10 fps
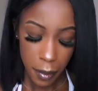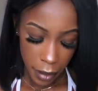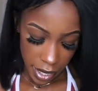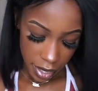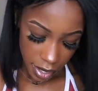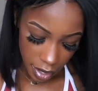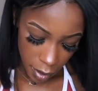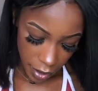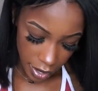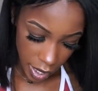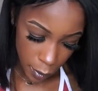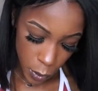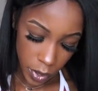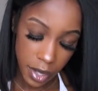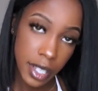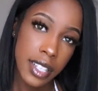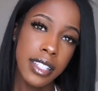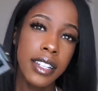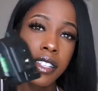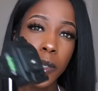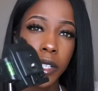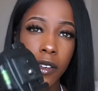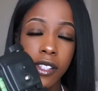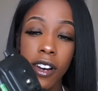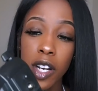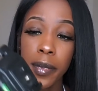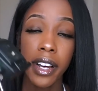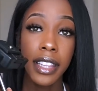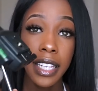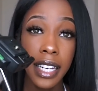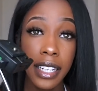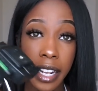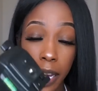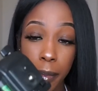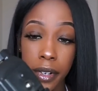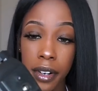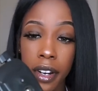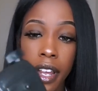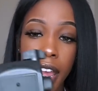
But it comes with this. This is what I was talking about, the adapter.